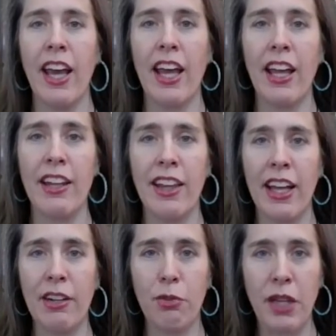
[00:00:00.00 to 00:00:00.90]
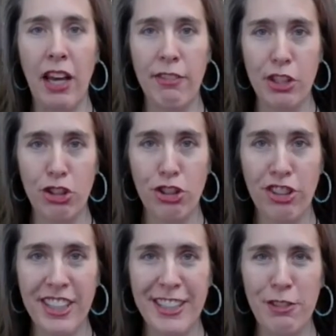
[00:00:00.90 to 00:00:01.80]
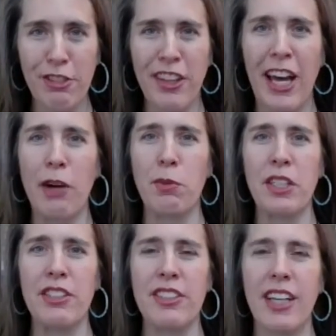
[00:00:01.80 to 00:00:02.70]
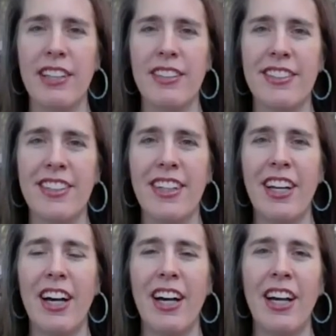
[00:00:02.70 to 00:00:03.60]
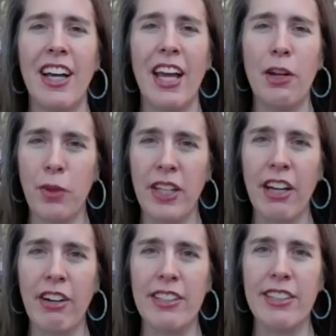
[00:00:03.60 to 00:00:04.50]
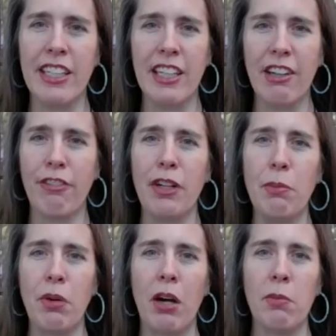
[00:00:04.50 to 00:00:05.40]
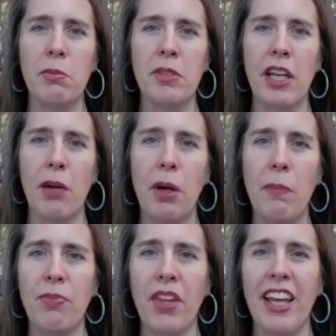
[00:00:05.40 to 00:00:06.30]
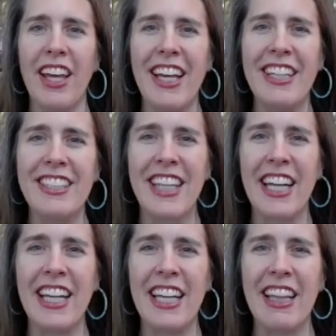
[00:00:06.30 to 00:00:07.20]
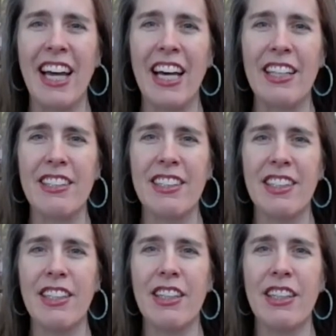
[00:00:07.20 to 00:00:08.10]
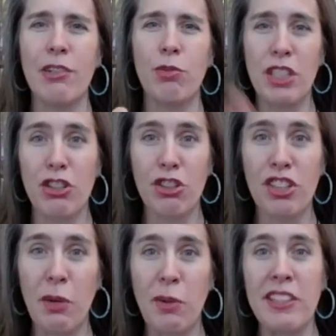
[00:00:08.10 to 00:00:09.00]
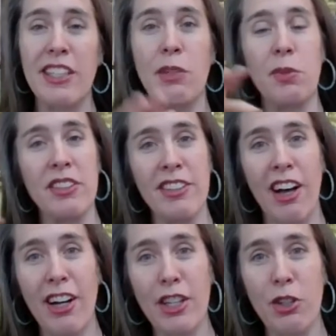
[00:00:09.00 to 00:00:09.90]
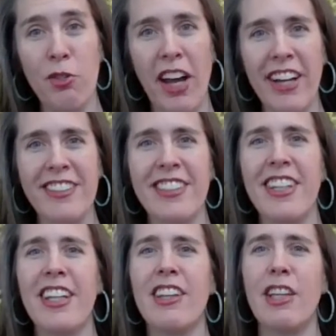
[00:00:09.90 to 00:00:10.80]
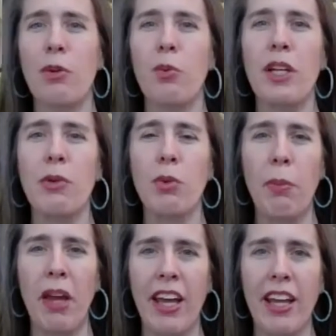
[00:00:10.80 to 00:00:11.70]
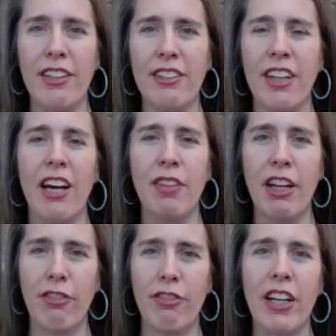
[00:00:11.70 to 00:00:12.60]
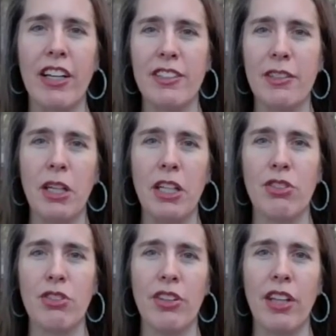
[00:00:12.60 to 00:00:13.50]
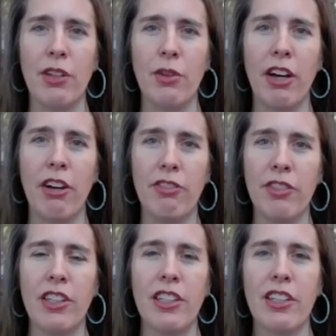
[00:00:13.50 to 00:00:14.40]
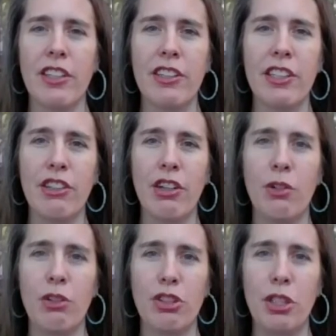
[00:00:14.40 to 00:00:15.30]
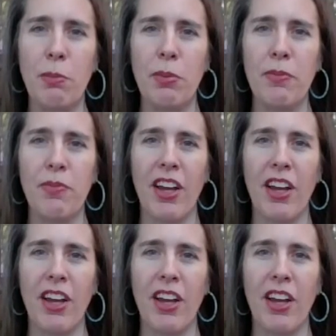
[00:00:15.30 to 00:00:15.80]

And then we have insurance for that, which says, and we guarantee it, if any problems come up indicating that the research that we did was not correct, then we will pay to have that fixed to make sure that you have clear ownership.